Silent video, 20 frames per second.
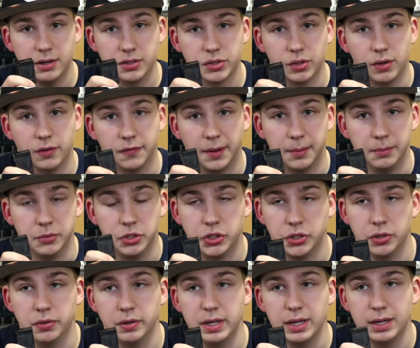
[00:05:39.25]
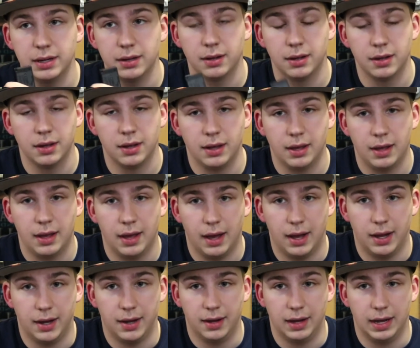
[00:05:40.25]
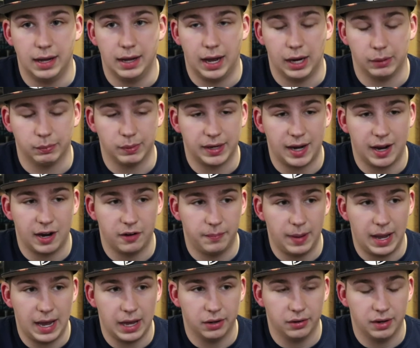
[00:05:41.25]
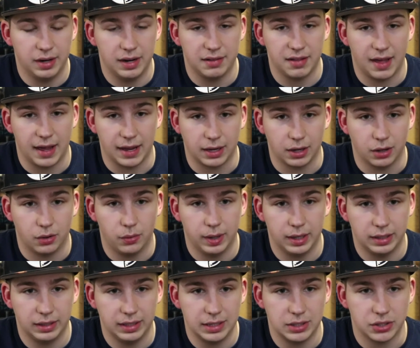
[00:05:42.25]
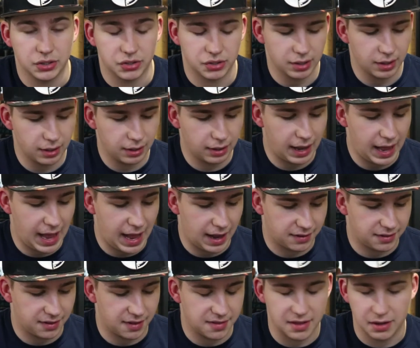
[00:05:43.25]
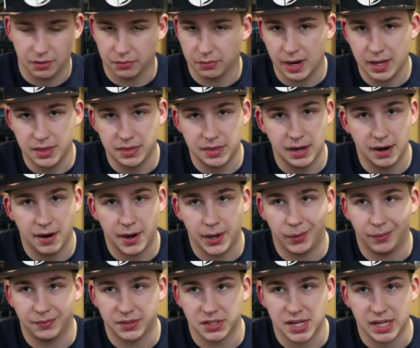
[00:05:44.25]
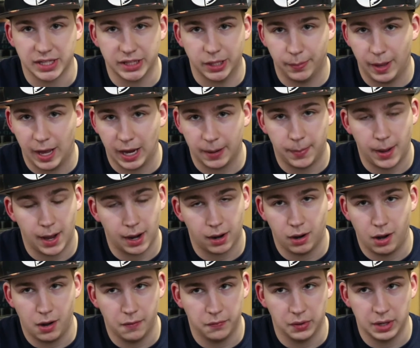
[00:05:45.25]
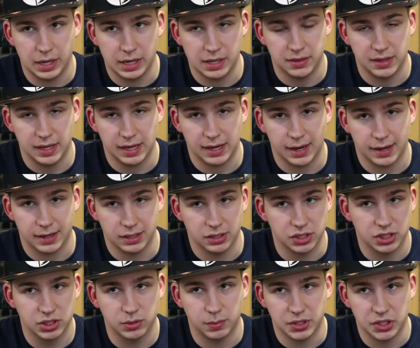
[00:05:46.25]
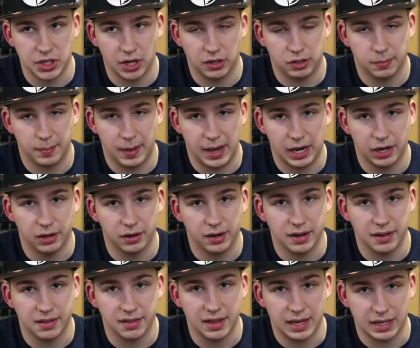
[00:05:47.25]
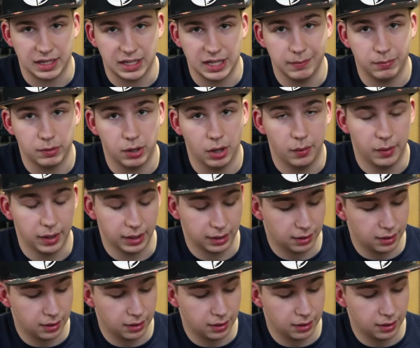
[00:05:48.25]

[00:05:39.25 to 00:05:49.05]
So if I'm shooting, uh, I run out of batteries, I can quickly just access it right there. I don't have to take the backpack off or anything. I can just switch out the batteries and keep going.